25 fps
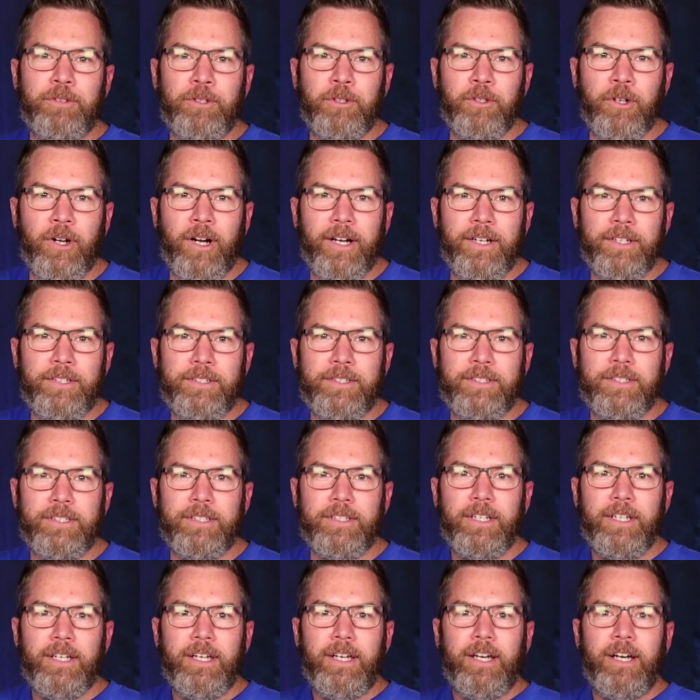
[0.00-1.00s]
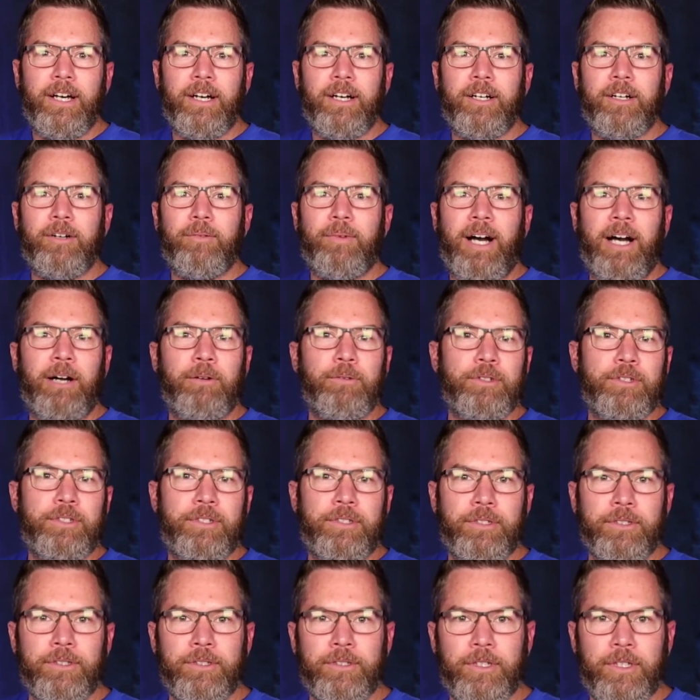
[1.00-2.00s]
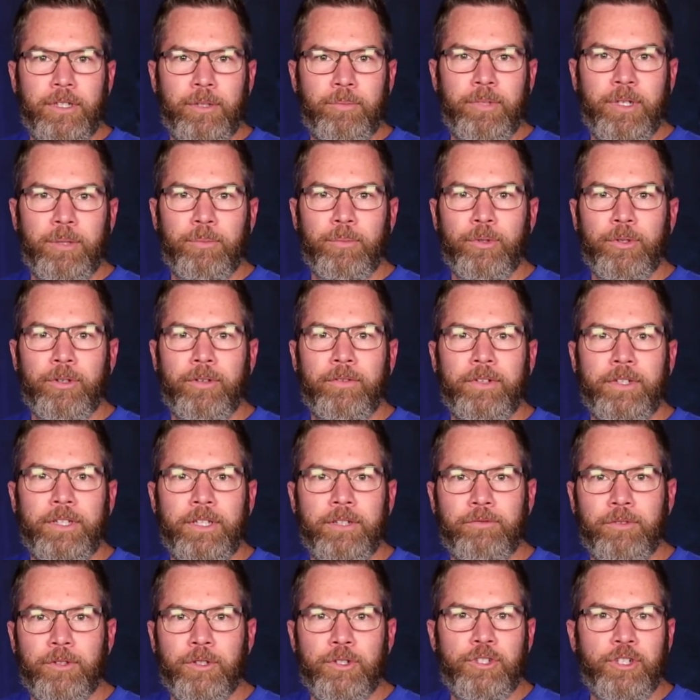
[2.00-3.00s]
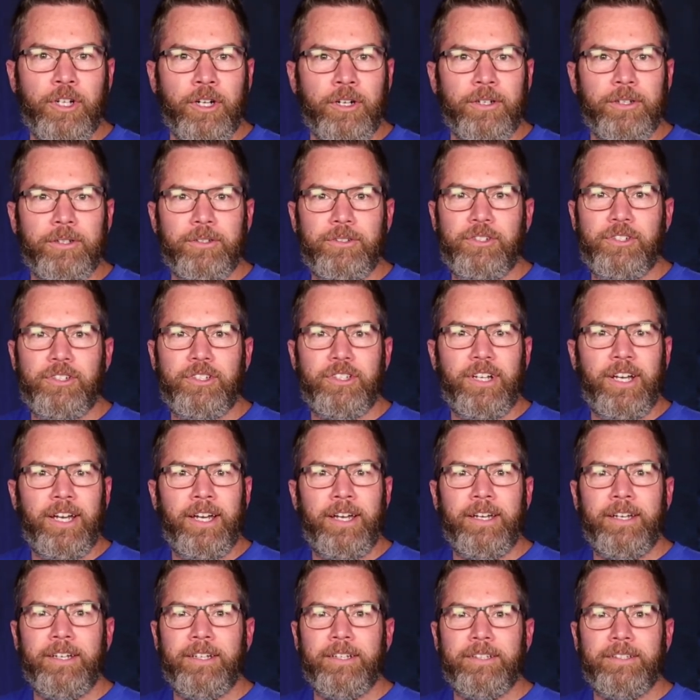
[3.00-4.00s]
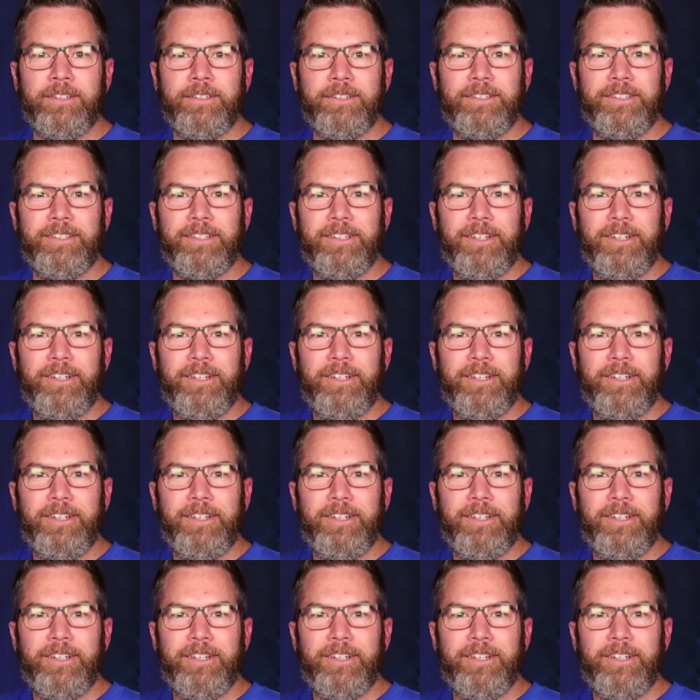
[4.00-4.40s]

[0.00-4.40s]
in Christ. I was still a member of a different church and